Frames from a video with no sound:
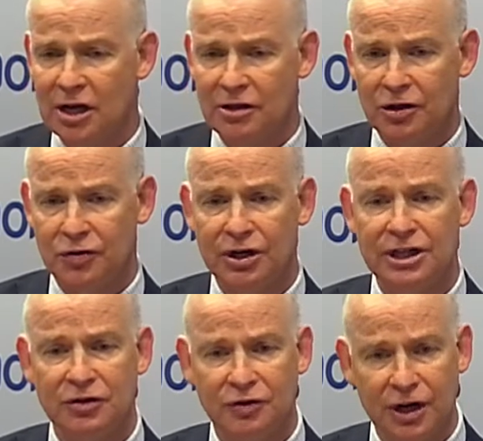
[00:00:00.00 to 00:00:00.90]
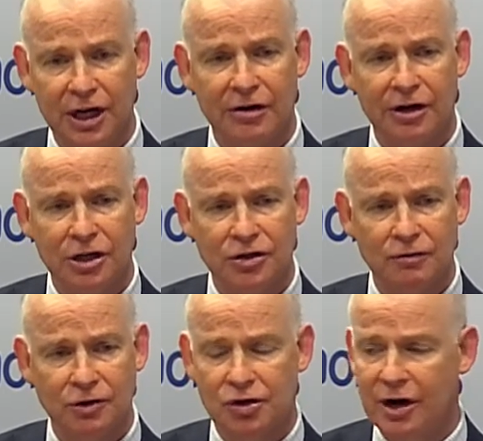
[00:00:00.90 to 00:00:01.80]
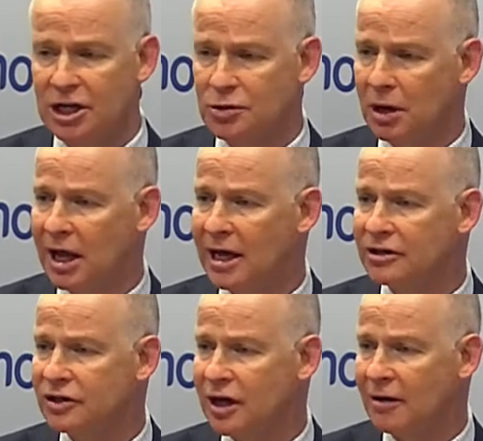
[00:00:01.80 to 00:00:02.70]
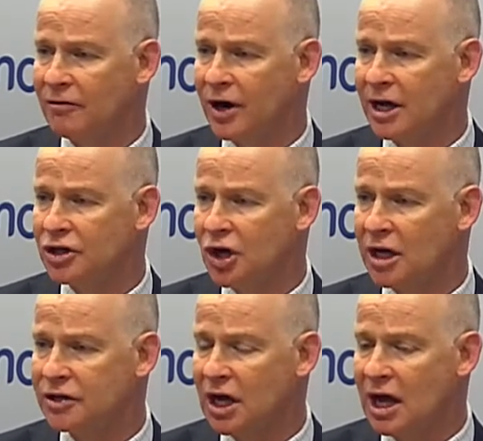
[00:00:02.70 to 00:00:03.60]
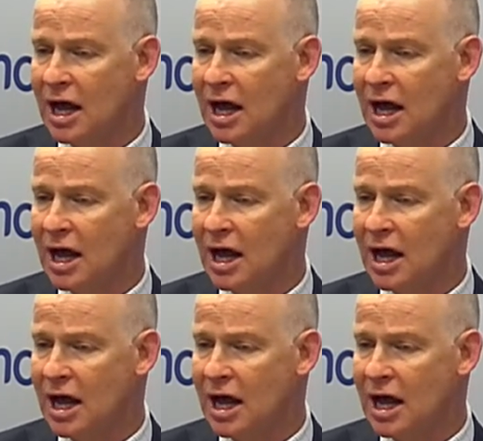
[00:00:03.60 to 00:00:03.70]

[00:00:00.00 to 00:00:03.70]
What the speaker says: the three different areas of the transplant franchise.